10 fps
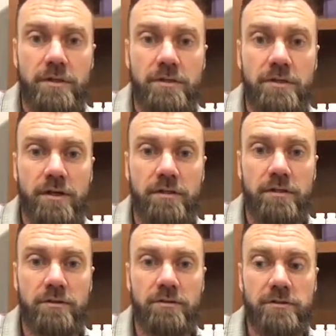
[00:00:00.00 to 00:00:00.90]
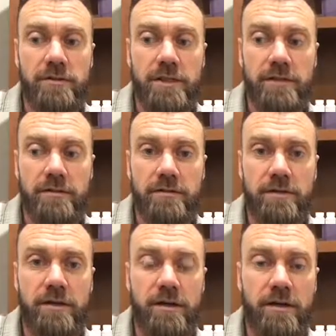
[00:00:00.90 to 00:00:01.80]
to understand
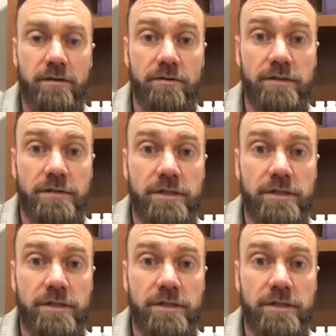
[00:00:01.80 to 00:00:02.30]
gut health and to